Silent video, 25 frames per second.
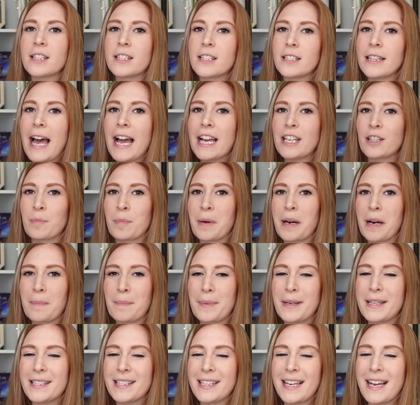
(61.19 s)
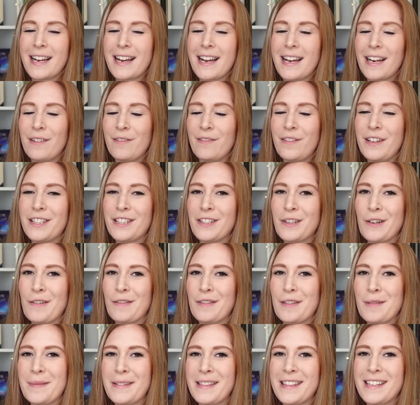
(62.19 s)
slash purpose. I kind of fit two
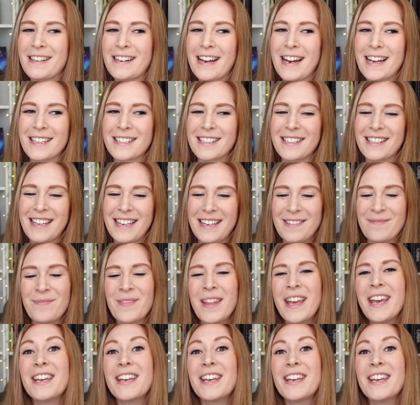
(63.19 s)
of them in there actually.